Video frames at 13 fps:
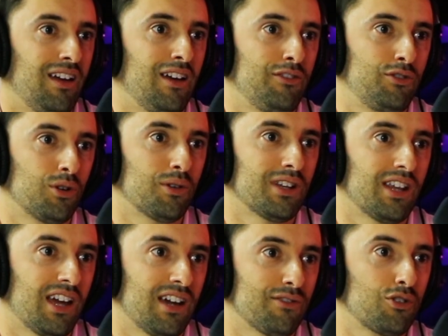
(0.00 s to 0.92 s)
If you already
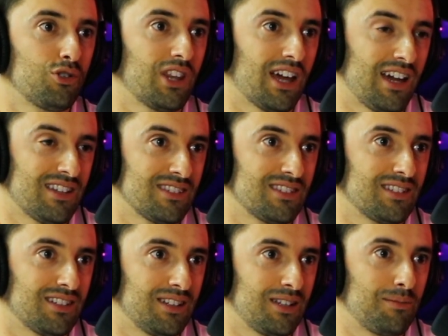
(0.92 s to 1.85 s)
have good
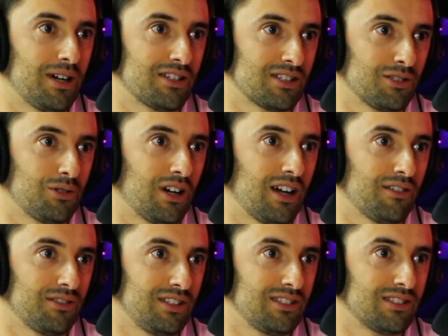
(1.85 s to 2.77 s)
hands, imagine to
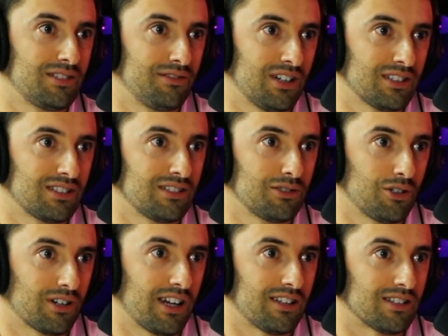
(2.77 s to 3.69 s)
have this device in
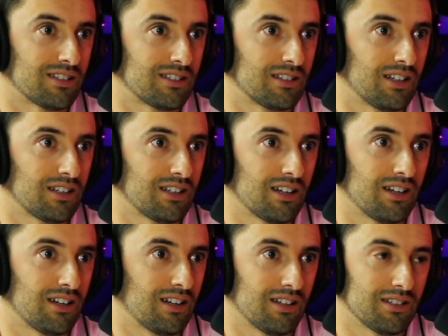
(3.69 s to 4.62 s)
your hands. Like
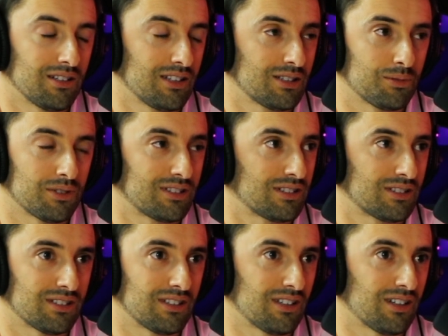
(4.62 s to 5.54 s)
that
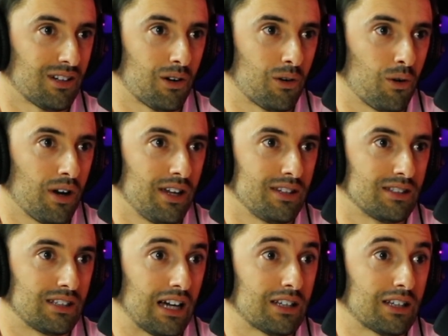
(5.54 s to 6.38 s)
was crazy.